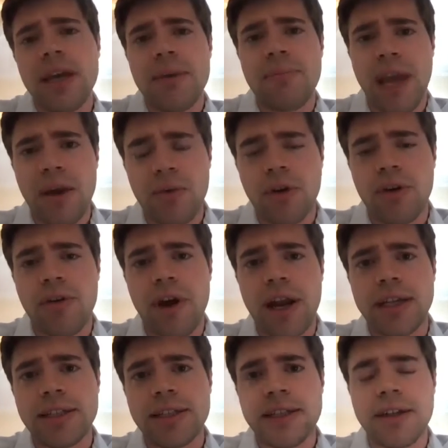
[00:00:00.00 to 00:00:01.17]
payroll
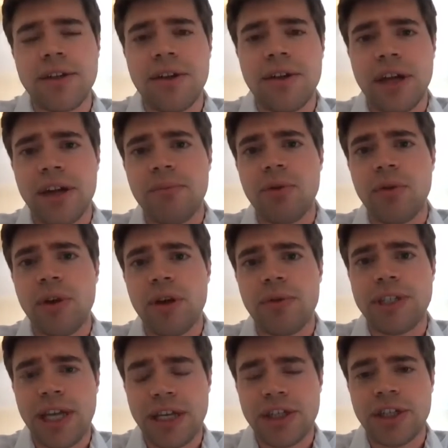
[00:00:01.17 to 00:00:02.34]
credits, including an employee
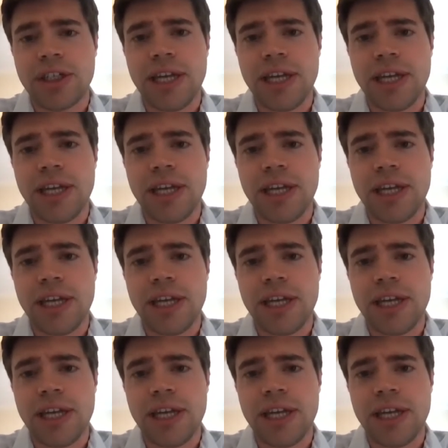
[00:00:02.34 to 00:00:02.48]
retention